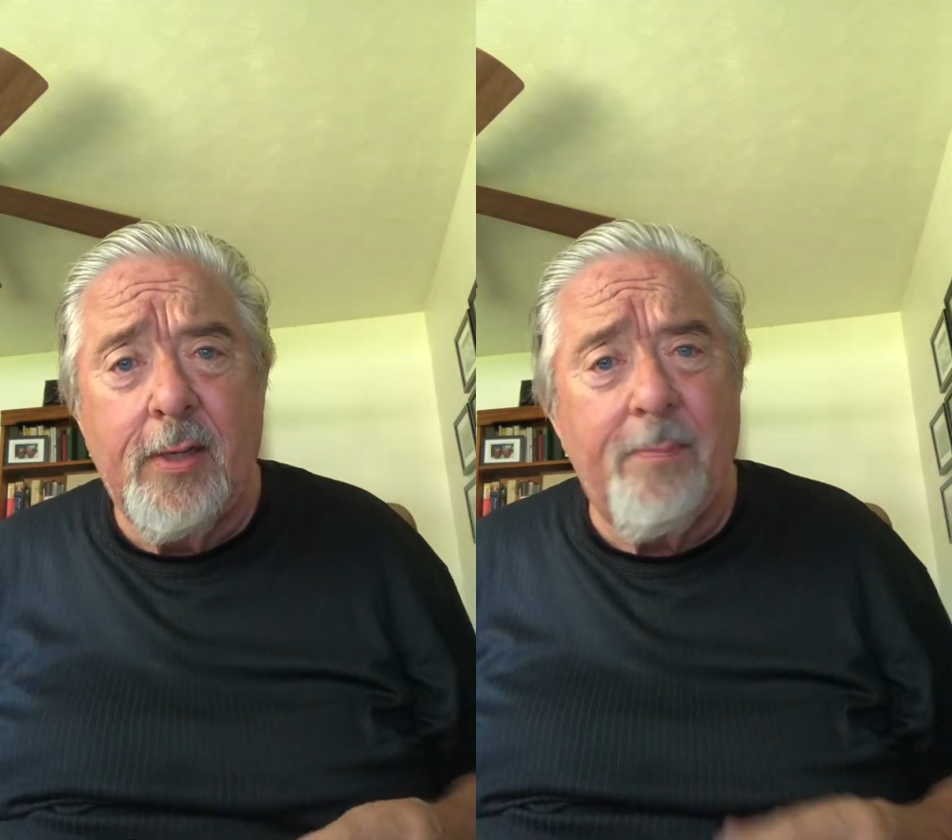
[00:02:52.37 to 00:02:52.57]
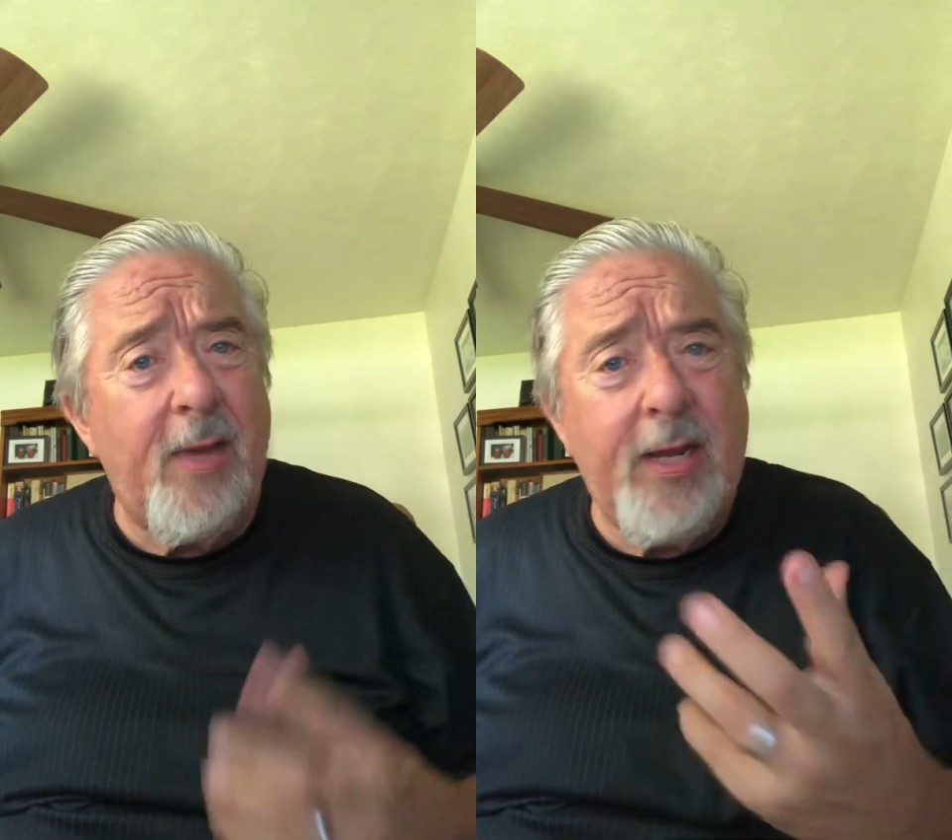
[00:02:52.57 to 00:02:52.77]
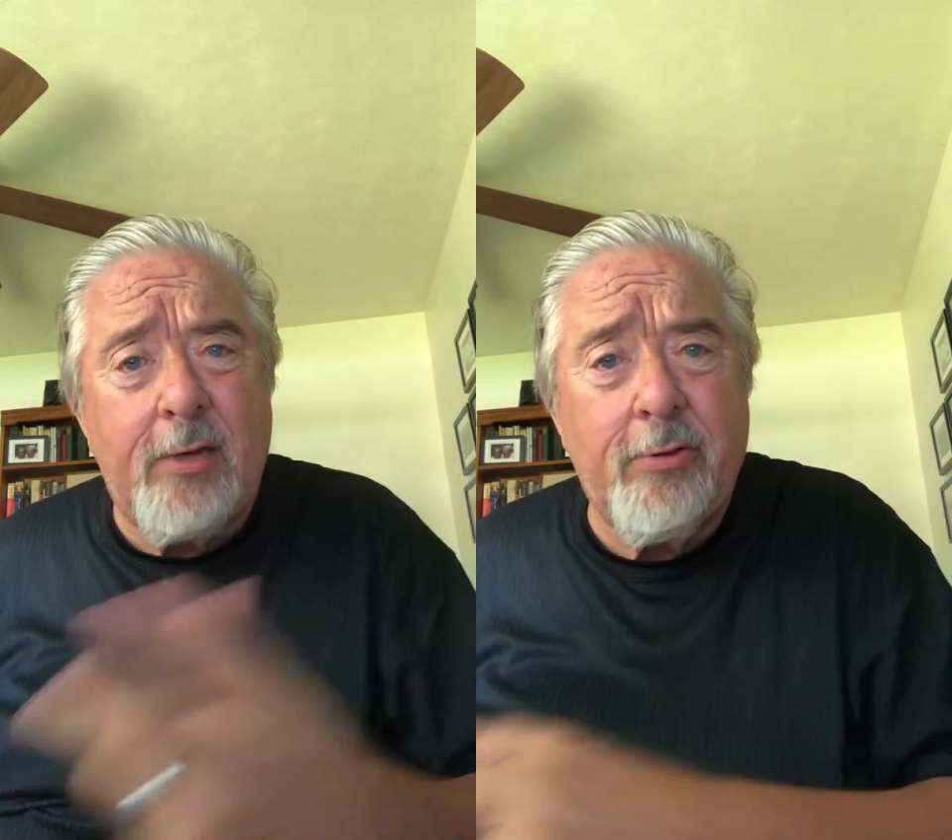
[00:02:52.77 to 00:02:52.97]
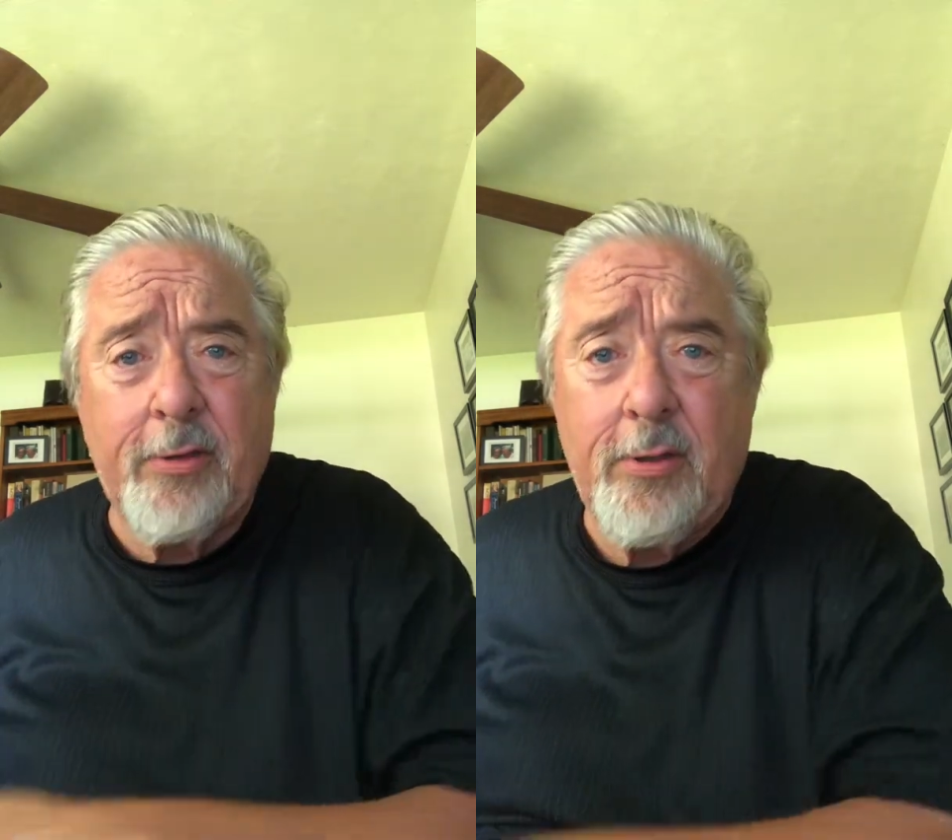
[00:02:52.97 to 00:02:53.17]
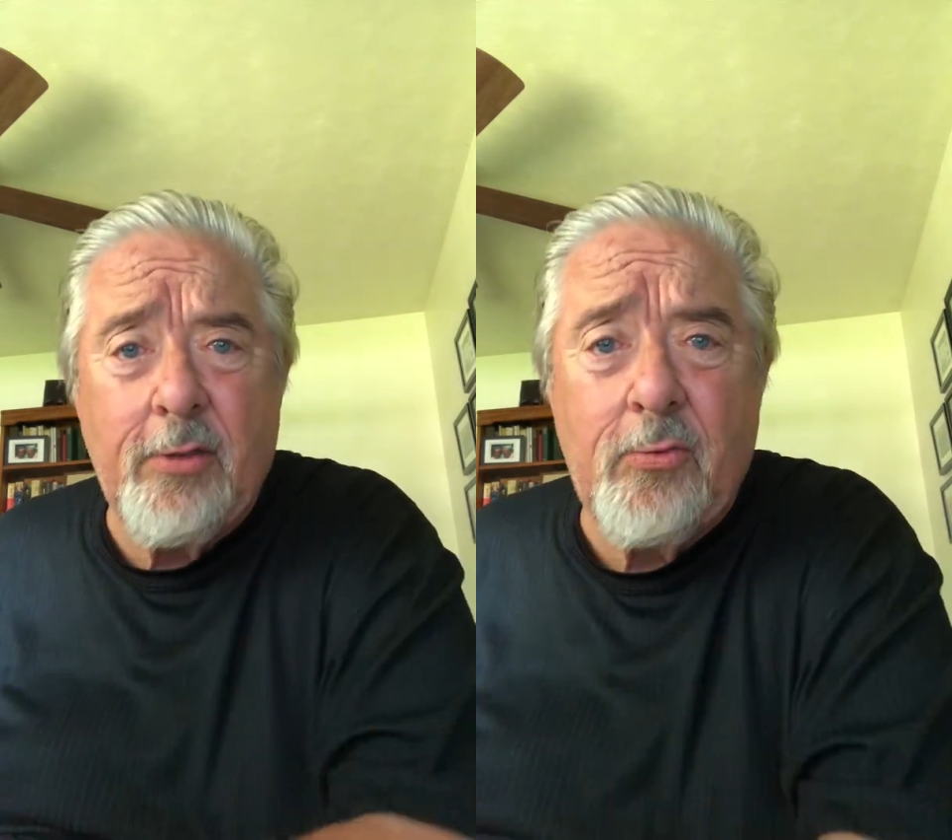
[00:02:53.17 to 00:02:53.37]
Many
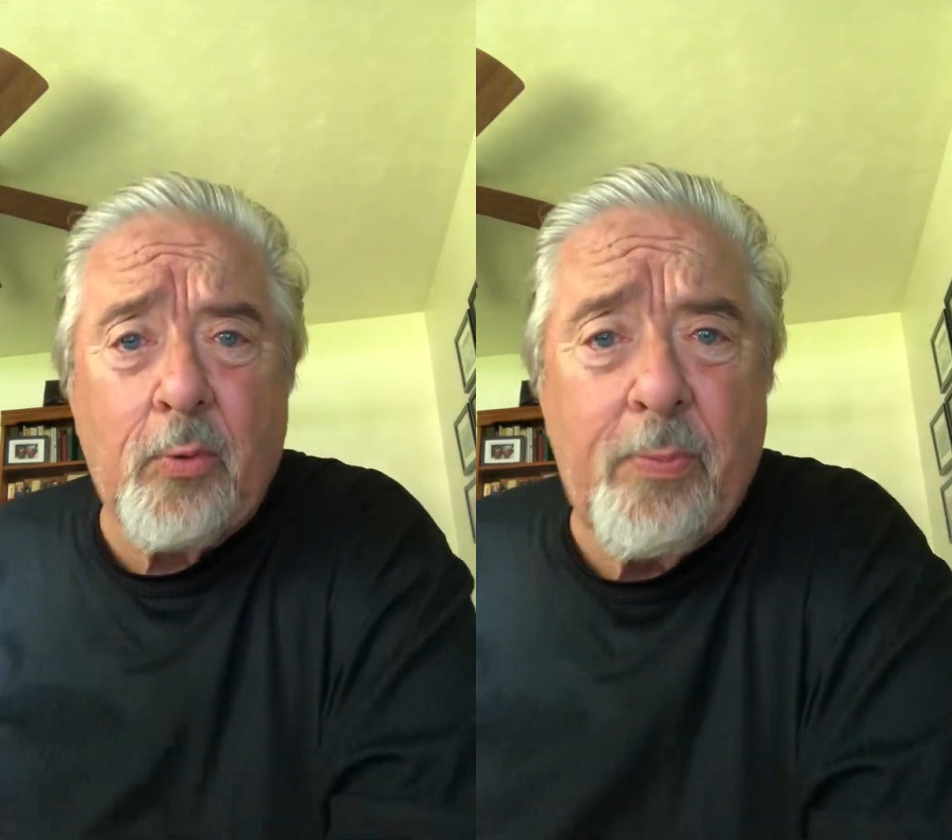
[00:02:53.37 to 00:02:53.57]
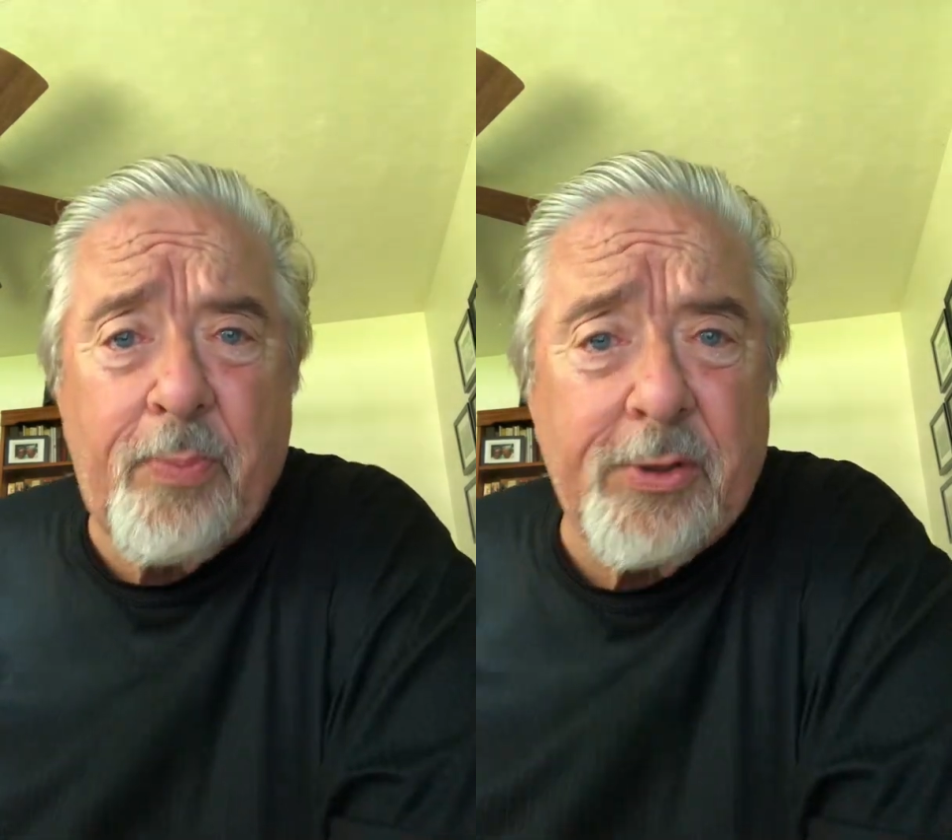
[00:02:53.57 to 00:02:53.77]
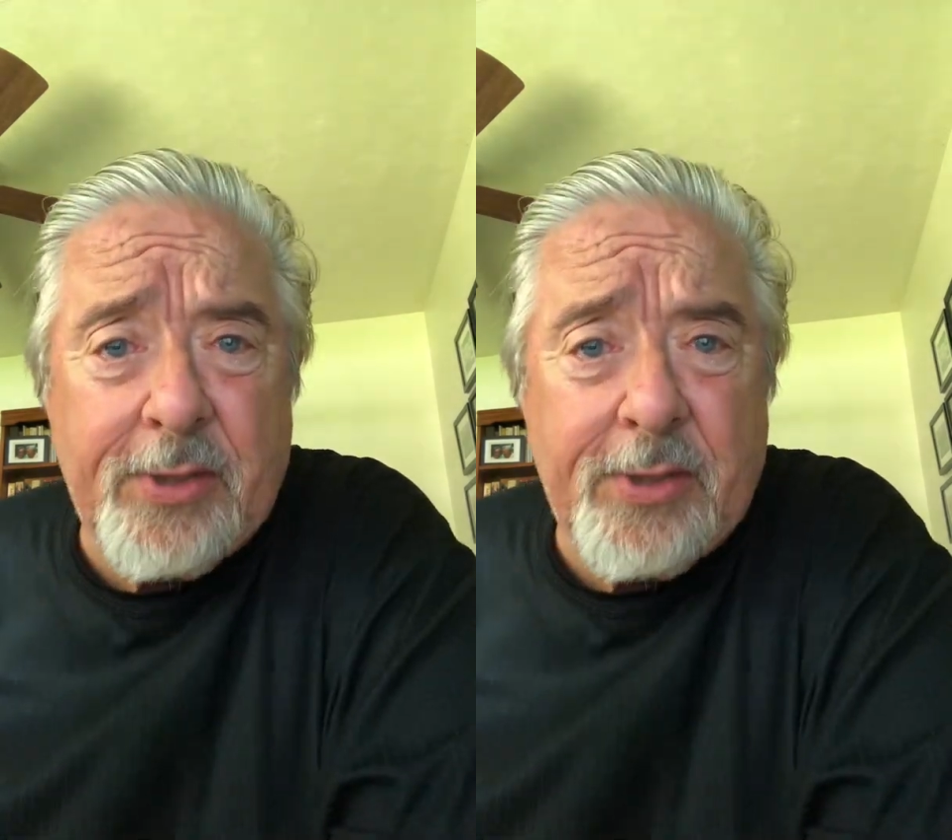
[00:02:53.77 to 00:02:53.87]
Christians were put